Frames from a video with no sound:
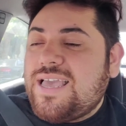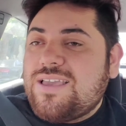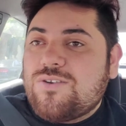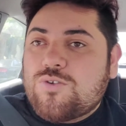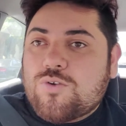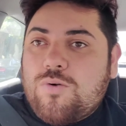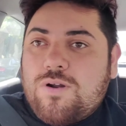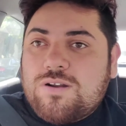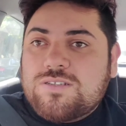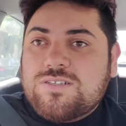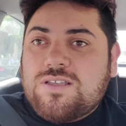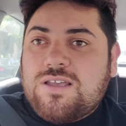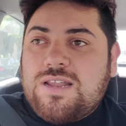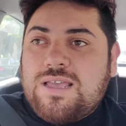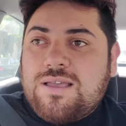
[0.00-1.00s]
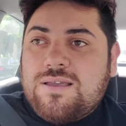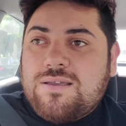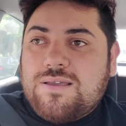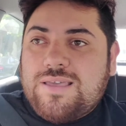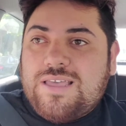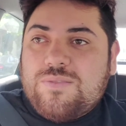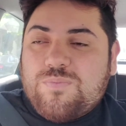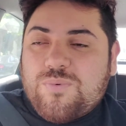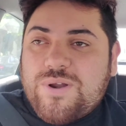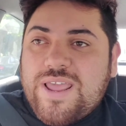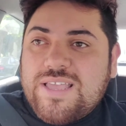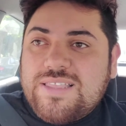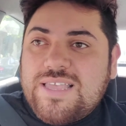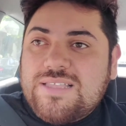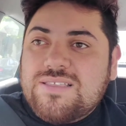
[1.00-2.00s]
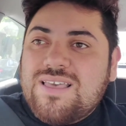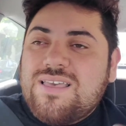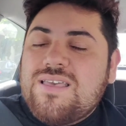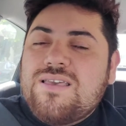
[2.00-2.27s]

and Schwartz going to get pregnant?